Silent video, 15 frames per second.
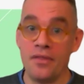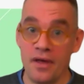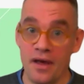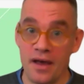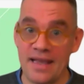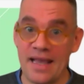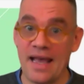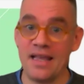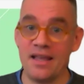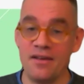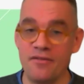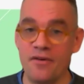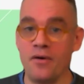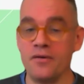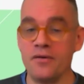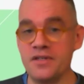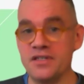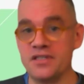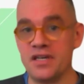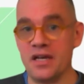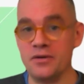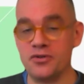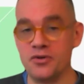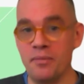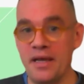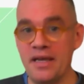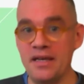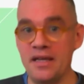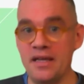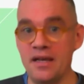that are getting involved in social
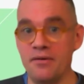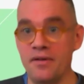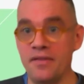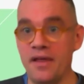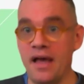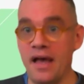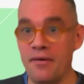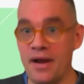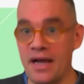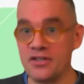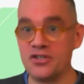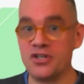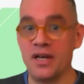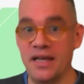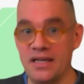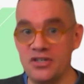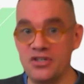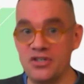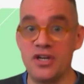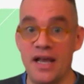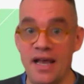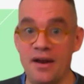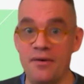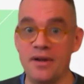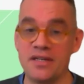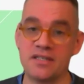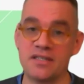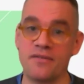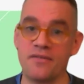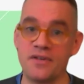media and that are actually sharing
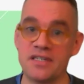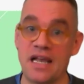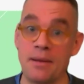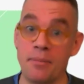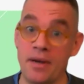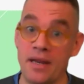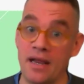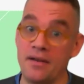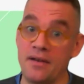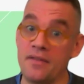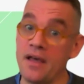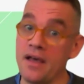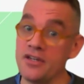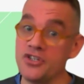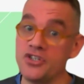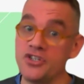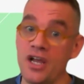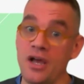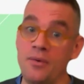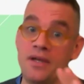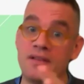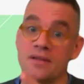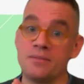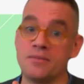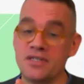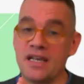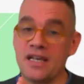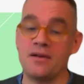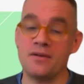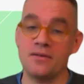stuff that's happening and that are showing
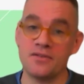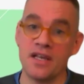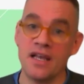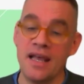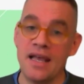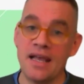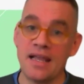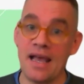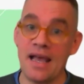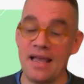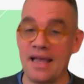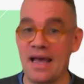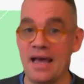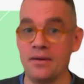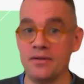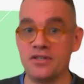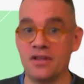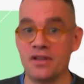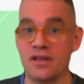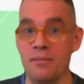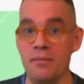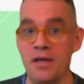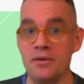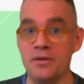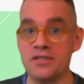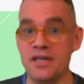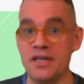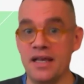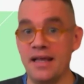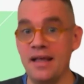themselves getting out into the
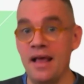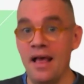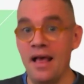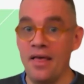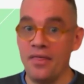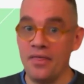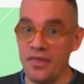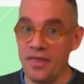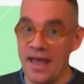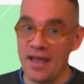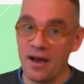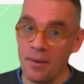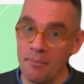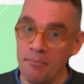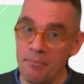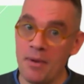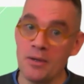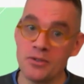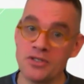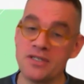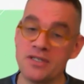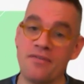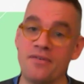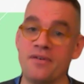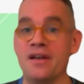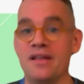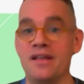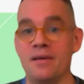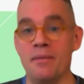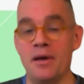community. They are most
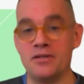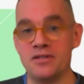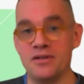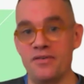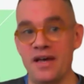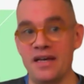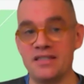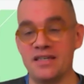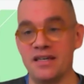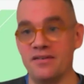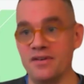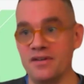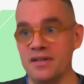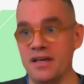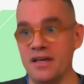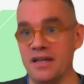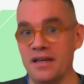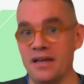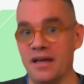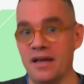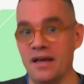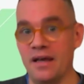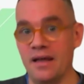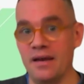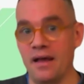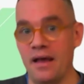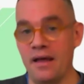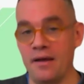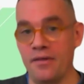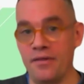definitely the most effective, and
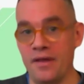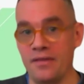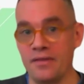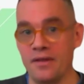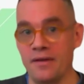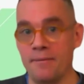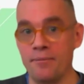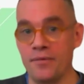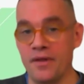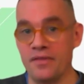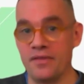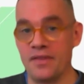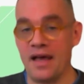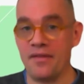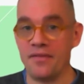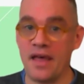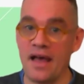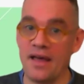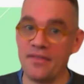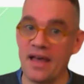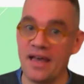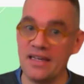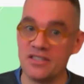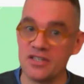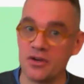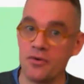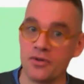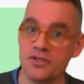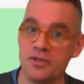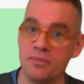I think that is
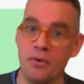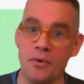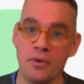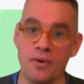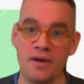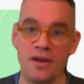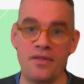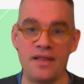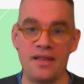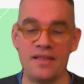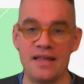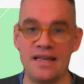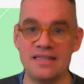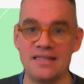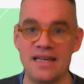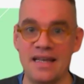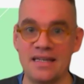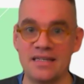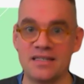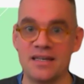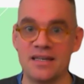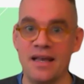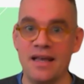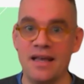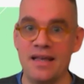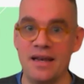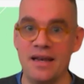across the board. And I think that it takes